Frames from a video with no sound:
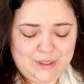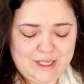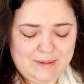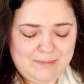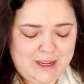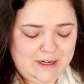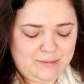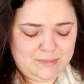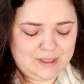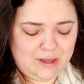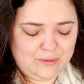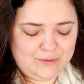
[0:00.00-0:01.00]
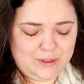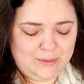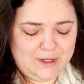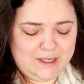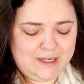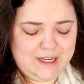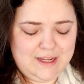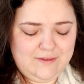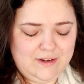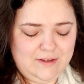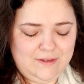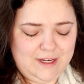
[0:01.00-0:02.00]
He made himself do it
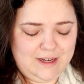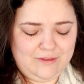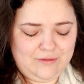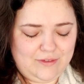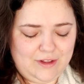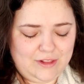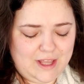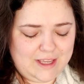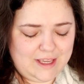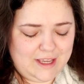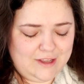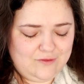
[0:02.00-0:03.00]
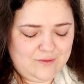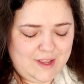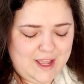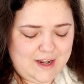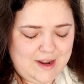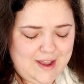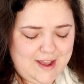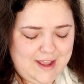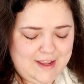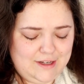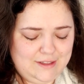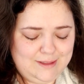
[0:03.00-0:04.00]
even if he didn't feel like it, and
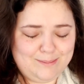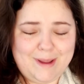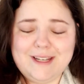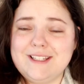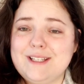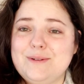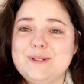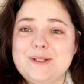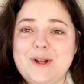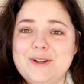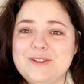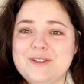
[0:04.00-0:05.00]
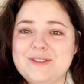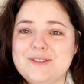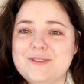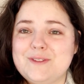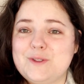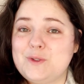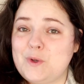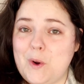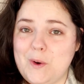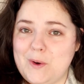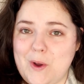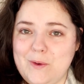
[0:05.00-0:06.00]
I just mentally was not
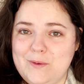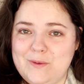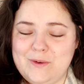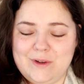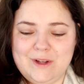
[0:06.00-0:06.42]
strong enough.